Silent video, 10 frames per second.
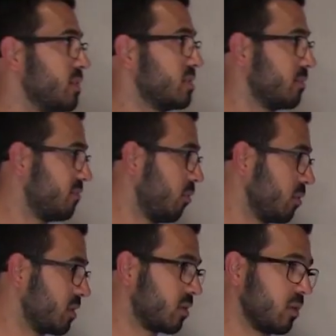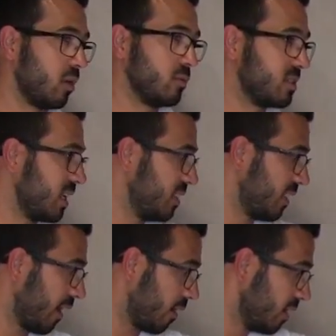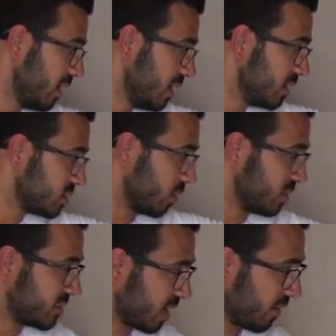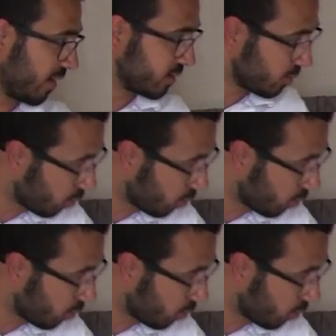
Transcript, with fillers: put some folded clothes in there. So instead of having